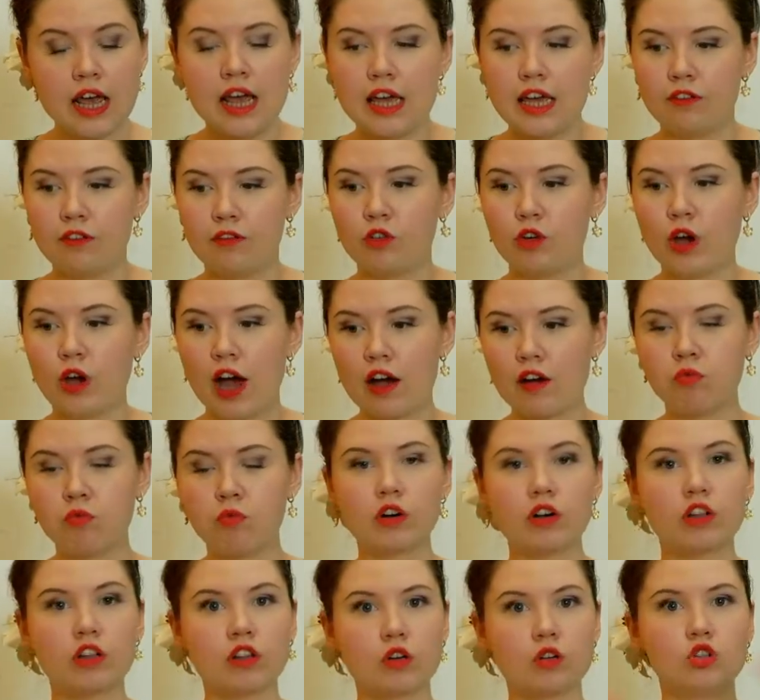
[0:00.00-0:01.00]
If you have
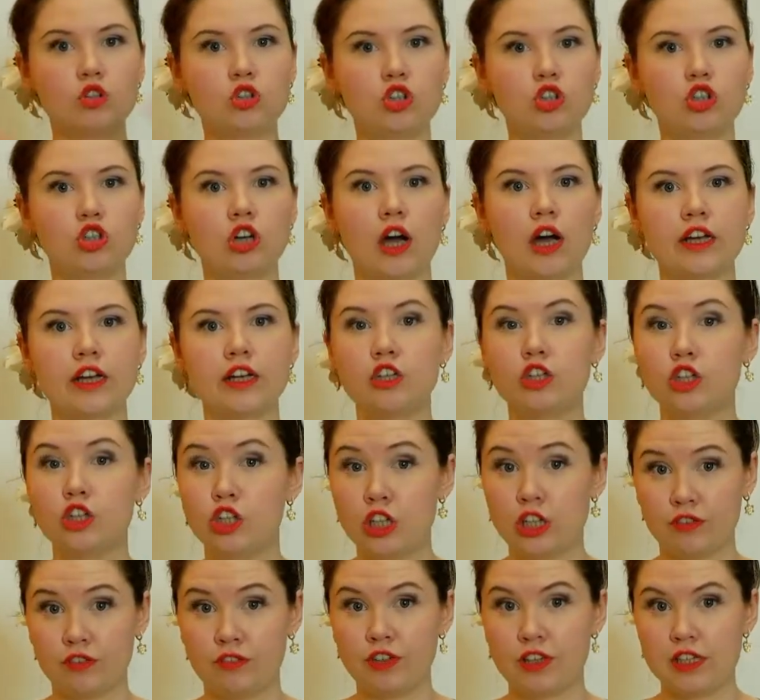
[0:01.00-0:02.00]
one of those giant
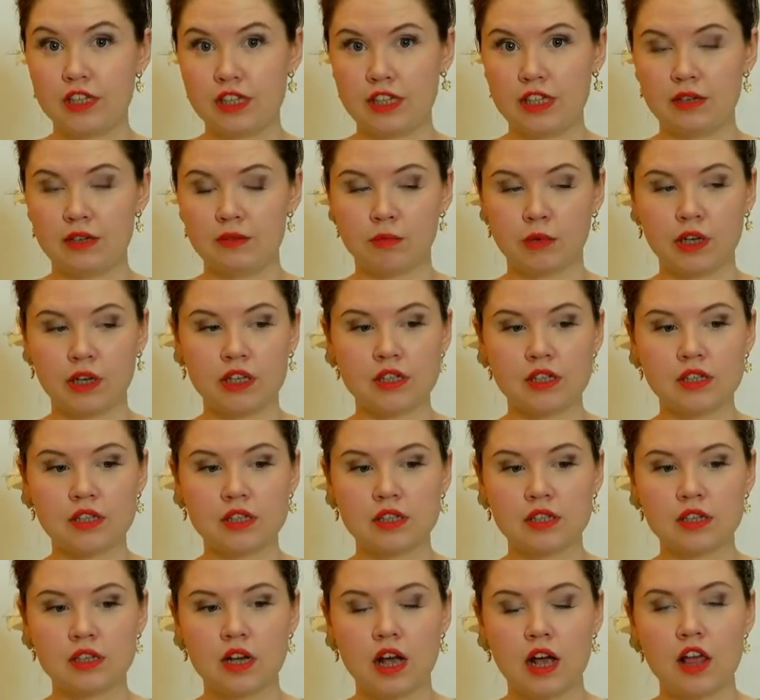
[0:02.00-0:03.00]
Jiffy
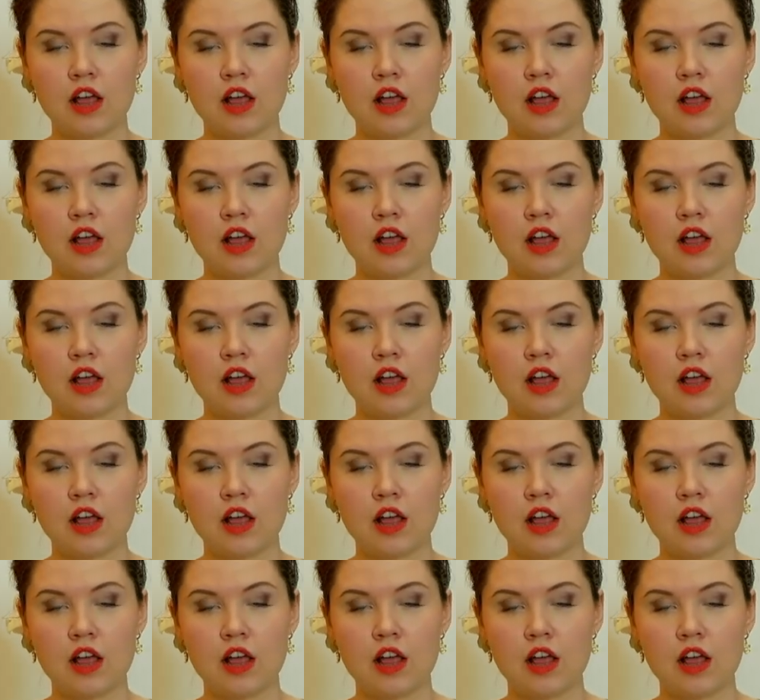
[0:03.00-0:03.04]
steamers,